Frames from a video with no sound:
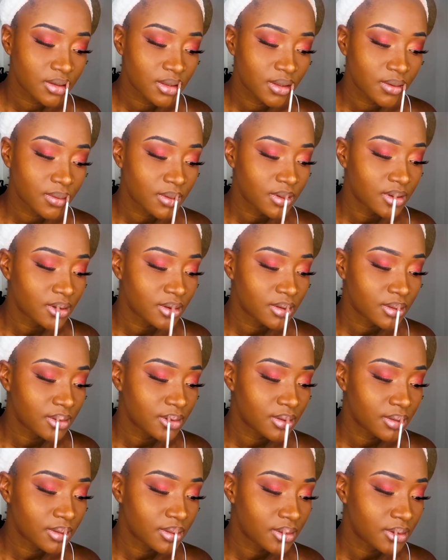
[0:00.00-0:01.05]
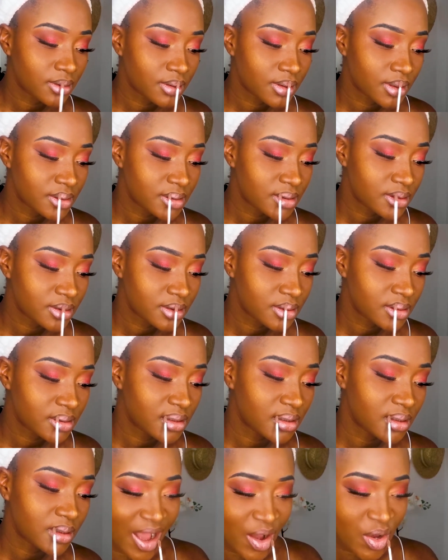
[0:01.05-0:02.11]
So that's it.
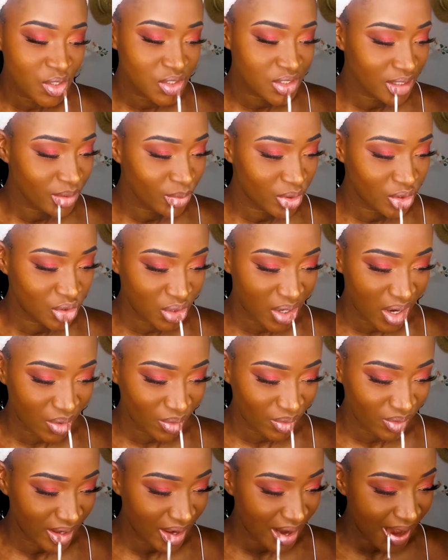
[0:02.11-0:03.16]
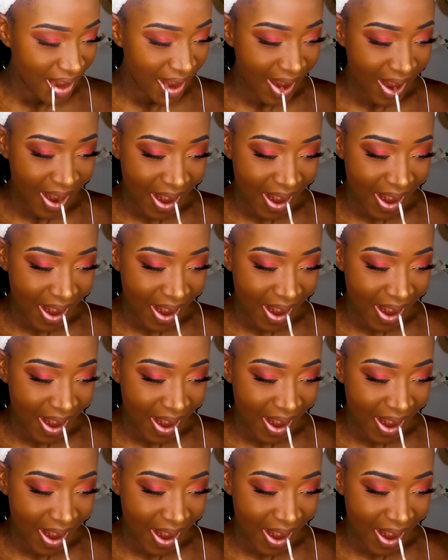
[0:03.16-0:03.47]
I'll soon be traveling.